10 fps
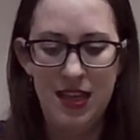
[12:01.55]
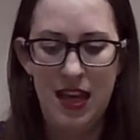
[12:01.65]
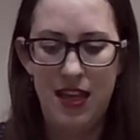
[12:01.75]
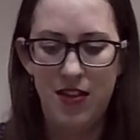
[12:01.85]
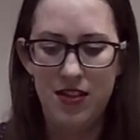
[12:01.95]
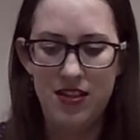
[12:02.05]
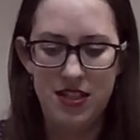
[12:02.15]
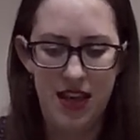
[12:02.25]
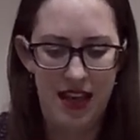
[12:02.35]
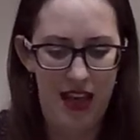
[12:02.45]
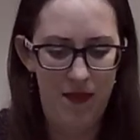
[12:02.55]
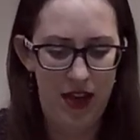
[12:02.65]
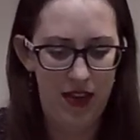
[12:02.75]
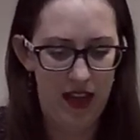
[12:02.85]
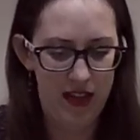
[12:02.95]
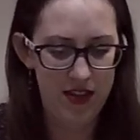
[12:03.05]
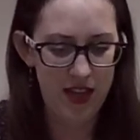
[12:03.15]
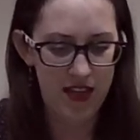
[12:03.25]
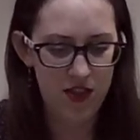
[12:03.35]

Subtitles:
And you can see I came out the other side.